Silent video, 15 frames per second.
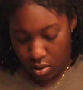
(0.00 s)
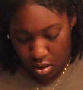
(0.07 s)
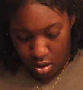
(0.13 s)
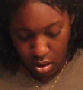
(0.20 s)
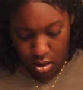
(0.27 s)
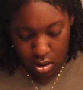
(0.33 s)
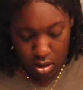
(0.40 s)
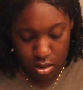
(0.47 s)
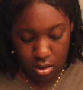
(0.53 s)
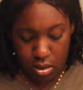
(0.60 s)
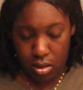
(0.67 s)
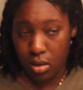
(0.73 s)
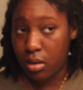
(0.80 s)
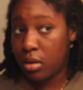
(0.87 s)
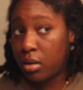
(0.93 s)
and
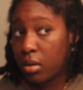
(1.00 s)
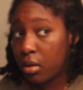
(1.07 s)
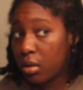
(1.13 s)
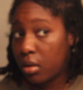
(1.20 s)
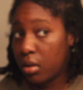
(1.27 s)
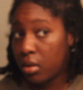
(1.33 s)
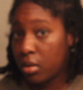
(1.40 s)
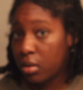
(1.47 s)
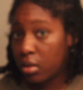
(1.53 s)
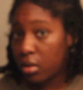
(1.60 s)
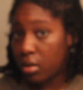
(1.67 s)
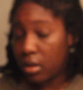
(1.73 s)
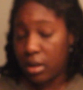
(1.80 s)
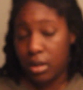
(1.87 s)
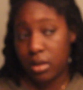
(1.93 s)

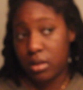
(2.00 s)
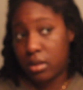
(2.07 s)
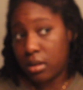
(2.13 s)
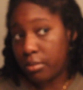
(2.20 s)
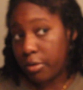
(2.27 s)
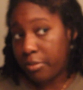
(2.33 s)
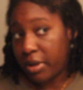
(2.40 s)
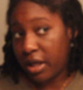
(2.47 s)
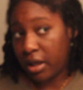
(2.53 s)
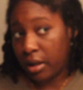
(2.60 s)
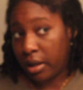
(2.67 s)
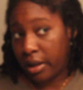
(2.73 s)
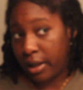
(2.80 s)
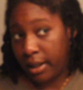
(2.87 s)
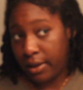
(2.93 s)
like some of my
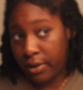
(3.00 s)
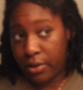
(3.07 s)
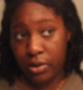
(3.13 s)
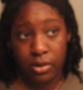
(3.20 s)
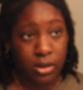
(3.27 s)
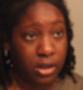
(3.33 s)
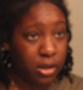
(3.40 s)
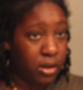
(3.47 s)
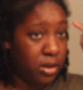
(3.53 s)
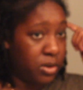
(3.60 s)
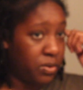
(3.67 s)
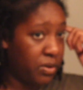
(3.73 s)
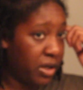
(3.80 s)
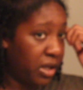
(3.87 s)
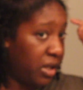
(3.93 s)
hair, like
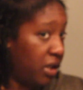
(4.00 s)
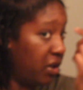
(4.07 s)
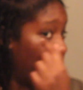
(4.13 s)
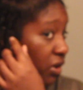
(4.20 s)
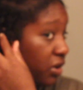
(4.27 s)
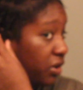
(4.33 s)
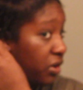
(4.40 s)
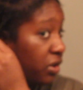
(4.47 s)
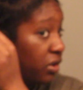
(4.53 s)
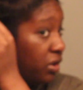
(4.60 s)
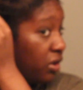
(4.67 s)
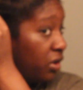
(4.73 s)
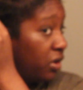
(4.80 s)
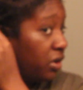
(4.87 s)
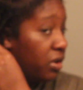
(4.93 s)
this right here,
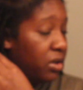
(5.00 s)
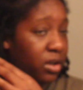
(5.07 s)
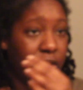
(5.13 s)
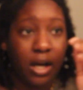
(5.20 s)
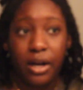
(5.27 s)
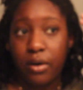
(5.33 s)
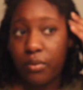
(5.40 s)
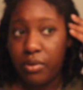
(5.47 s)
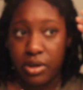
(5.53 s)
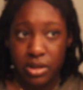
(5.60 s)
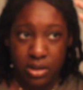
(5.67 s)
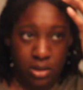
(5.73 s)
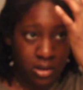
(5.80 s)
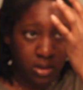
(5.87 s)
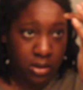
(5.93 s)
I don't want it
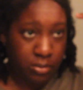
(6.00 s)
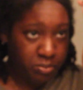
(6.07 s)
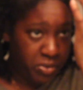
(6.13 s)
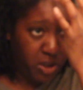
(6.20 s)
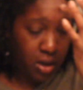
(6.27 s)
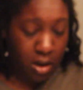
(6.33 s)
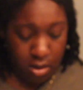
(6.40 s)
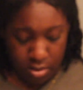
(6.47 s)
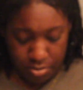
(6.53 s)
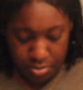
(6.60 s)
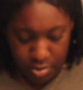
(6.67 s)
to become